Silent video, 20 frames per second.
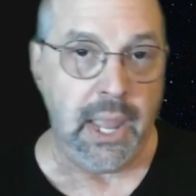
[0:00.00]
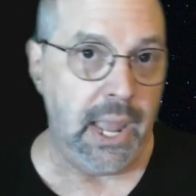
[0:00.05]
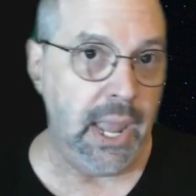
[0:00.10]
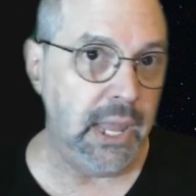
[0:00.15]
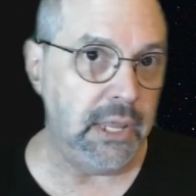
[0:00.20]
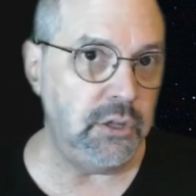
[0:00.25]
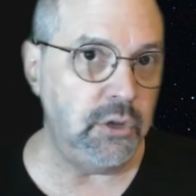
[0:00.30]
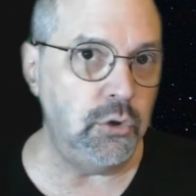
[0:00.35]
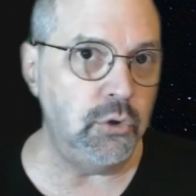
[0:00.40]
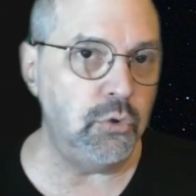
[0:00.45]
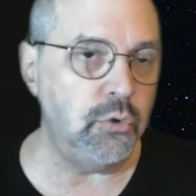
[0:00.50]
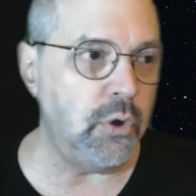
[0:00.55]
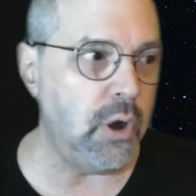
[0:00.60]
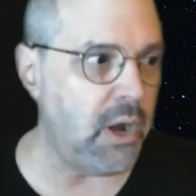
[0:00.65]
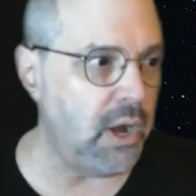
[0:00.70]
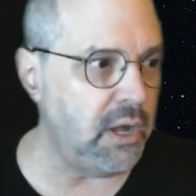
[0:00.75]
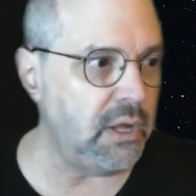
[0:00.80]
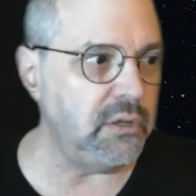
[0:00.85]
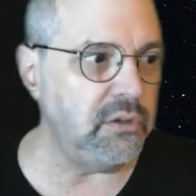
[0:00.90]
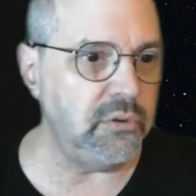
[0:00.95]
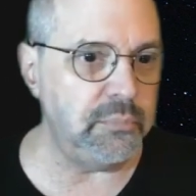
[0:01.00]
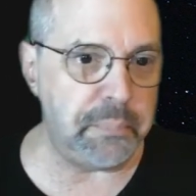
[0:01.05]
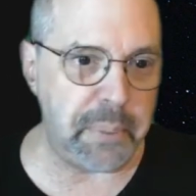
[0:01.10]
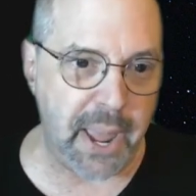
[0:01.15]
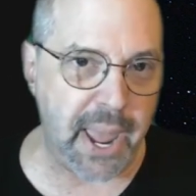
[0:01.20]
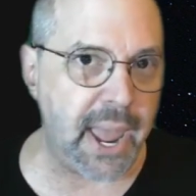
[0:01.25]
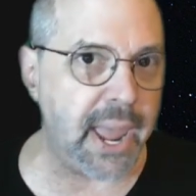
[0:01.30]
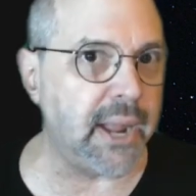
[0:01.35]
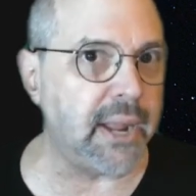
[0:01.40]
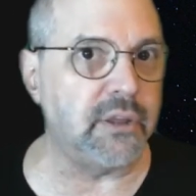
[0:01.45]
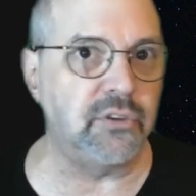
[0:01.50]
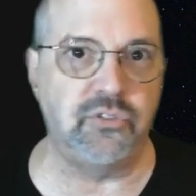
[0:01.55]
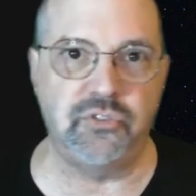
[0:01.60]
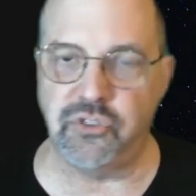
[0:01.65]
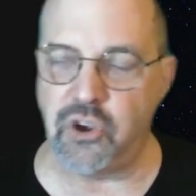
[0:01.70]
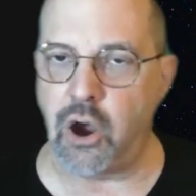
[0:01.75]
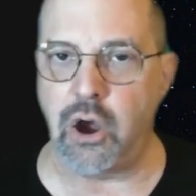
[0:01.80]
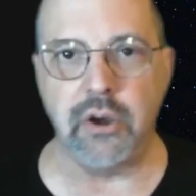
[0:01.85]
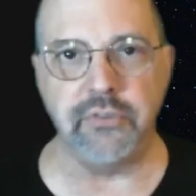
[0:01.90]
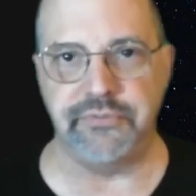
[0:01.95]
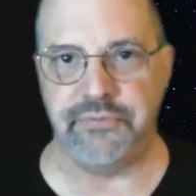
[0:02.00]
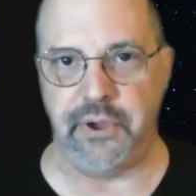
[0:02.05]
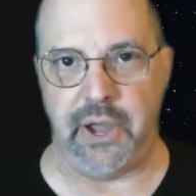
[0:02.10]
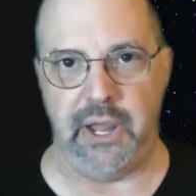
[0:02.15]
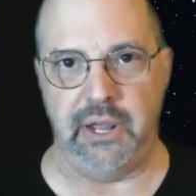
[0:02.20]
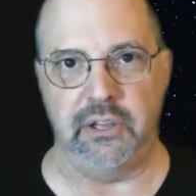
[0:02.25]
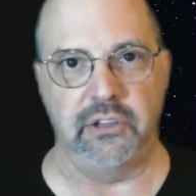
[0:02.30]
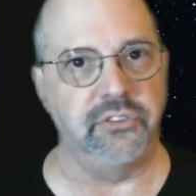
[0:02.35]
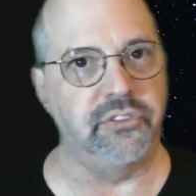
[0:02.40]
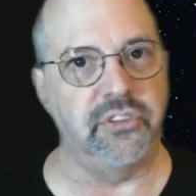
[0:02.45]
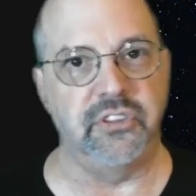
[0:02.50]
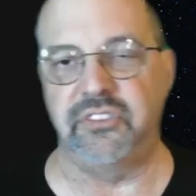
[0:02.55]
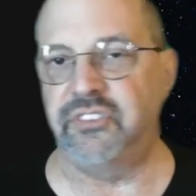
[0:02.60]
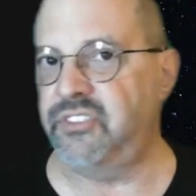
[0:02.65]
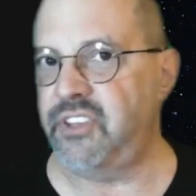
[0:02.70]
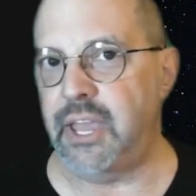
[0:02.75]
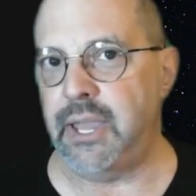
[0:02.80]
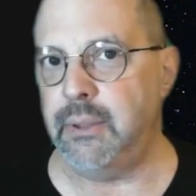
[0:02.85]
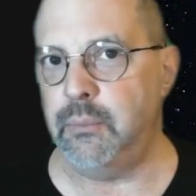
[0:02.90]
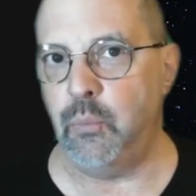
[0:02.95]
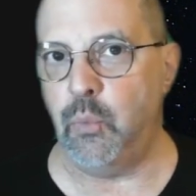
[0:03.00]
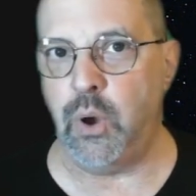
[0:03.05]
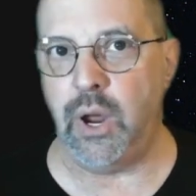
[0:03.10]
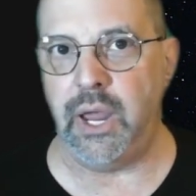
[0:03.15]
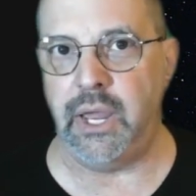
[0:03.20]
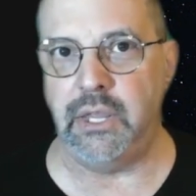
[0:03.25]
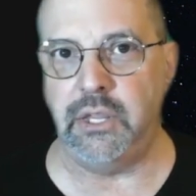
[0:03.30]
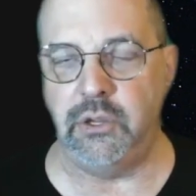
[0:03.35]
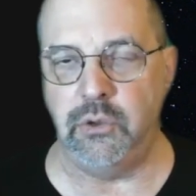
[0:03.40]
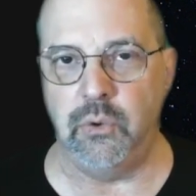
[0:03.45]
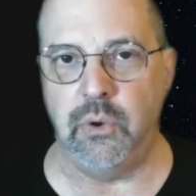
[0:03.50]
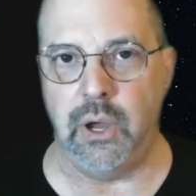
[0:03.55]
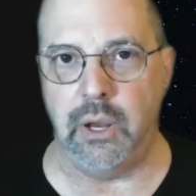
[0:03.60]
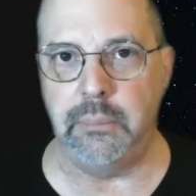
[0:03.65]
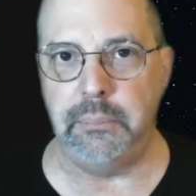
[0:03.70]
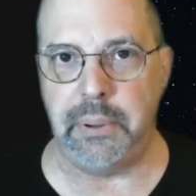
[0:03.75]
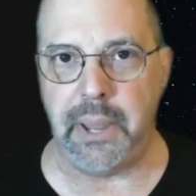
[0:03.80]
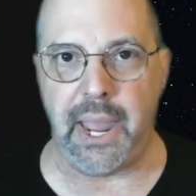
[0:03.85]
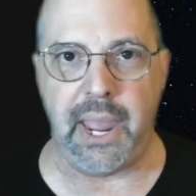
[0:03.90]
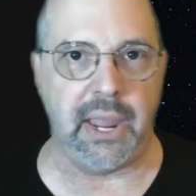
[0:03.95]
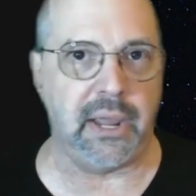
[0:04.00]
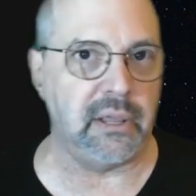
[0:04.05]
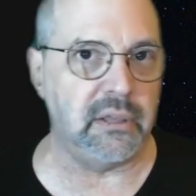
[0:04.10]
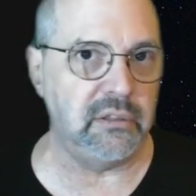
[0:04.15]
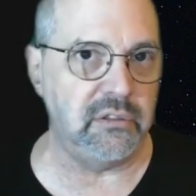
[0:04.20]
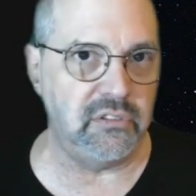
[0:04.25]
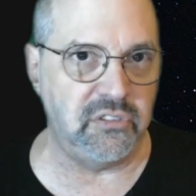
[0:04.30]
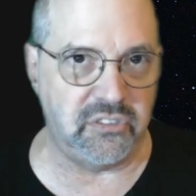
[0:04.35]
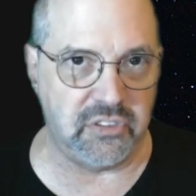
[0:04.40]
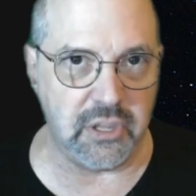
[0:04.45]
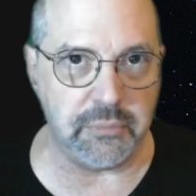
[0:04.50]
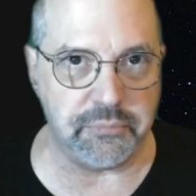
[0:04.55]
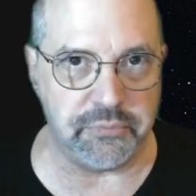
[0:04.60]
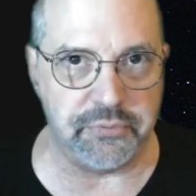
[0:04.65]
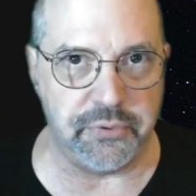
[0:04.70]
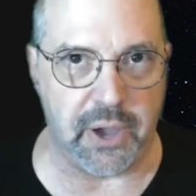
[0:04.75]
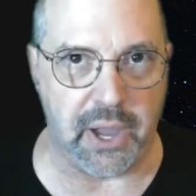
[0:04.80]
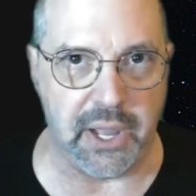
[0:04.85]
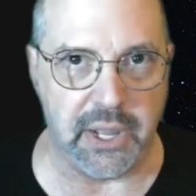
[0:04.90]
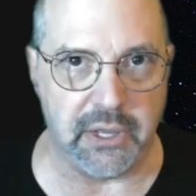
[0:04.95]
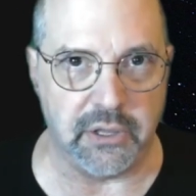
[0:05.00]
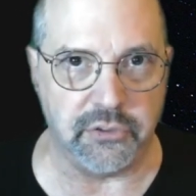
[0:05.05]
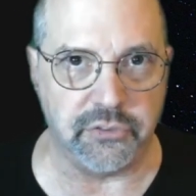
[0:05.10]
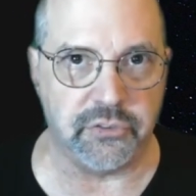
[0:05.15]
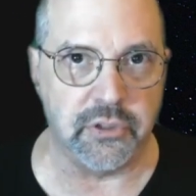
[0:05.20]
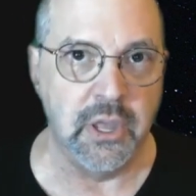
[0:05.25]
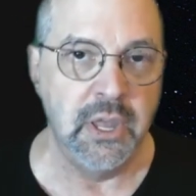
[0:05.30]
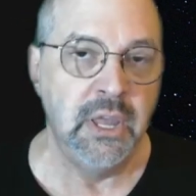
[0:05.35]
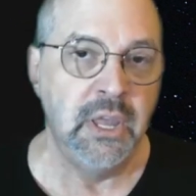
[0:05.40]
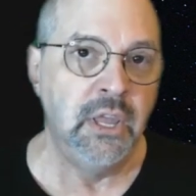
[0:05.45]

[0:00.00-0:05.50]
and you unpack jar files the same way you unpack zip files.